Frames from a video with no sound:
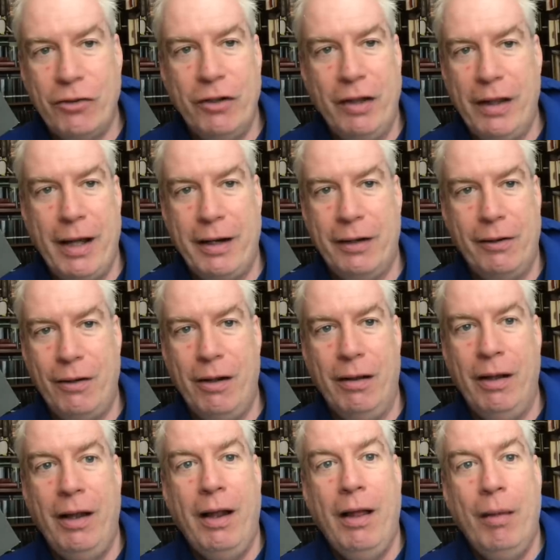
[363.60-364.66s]
to that at all,
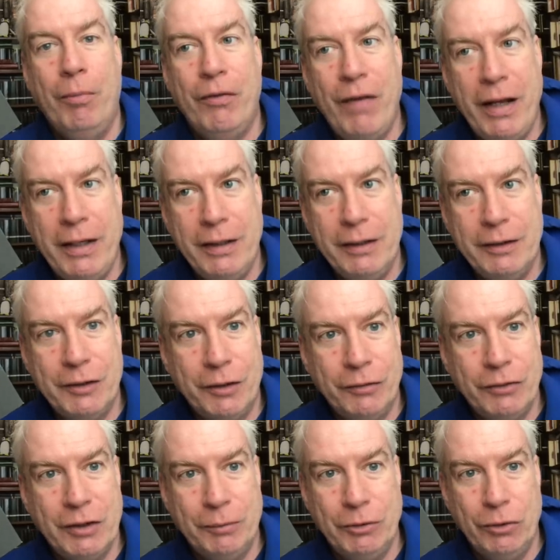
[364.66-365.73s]
provided it
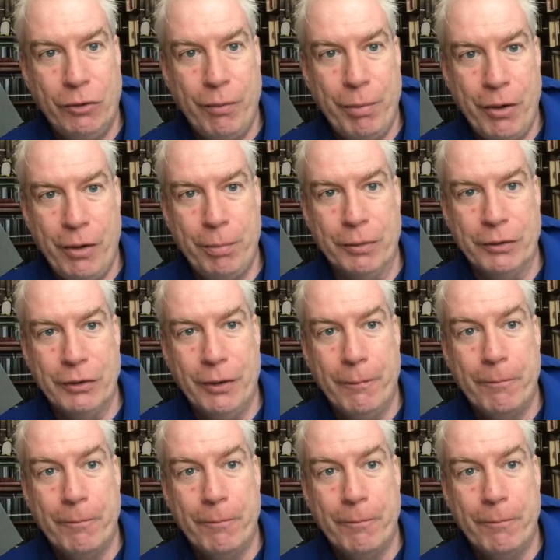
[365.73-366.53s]
serves some sort of purpose.